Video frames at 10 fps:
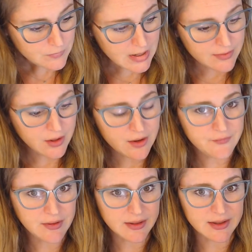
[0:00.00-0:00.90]
they're
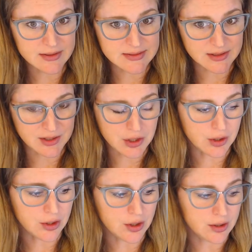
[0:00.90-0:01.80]
feeling
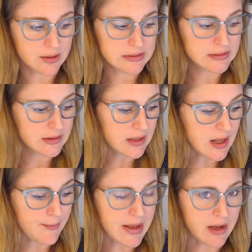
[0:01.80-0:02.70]
insecure
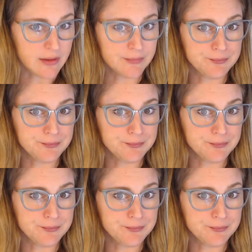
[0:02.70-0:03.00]
about,